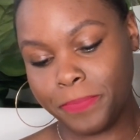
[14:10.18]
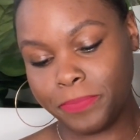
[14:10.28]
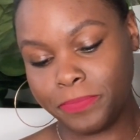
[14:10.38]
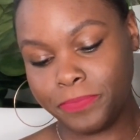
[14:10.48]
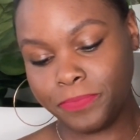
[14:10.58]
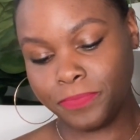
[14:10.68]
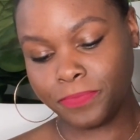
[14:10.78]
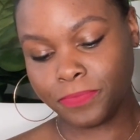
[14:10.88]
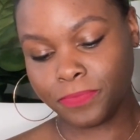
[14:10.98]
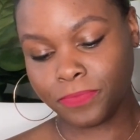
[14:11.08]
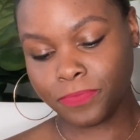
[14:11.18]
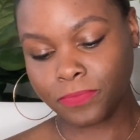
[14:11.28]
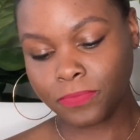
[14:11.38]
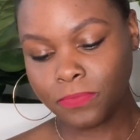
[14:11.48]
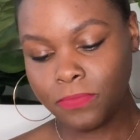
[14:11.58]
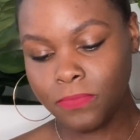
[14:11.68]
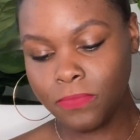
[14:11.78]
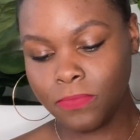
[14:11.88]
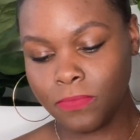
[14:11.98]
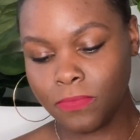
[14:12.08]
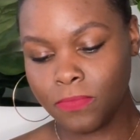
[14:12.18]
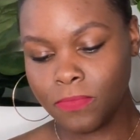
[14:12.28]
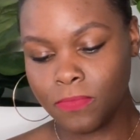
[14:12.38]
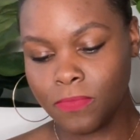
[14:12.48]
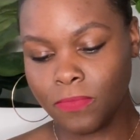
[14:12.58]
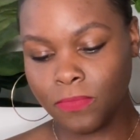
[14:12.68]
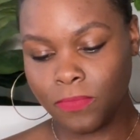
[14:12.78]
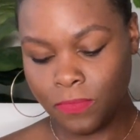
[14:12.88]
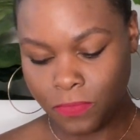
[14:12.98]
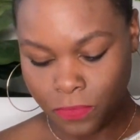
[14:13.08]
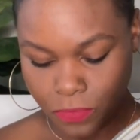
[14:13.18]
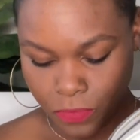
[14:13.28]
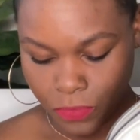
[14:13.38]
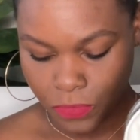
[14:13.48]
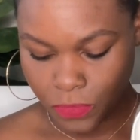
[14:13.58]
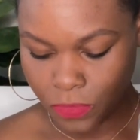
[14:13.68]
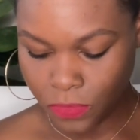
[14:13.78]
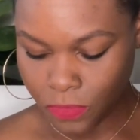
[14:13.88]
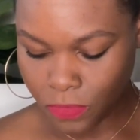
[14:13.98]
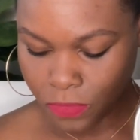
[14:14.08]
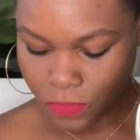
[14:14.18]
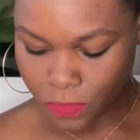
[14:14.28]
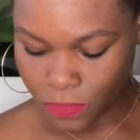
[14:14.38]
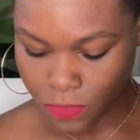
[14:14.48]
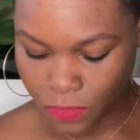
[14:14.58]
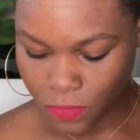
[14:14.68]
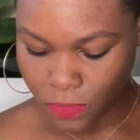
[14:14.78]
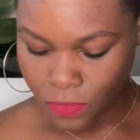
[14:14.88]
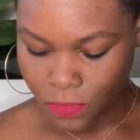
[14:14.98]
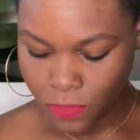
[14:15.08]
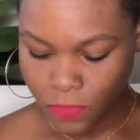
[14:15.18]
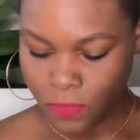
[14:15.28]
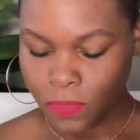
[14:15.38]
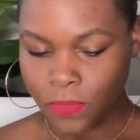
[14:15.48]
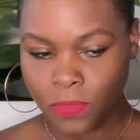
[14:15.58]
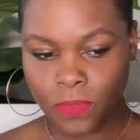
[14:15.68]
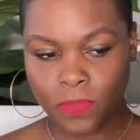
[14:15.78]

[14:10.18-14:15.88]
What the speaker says: [no speech]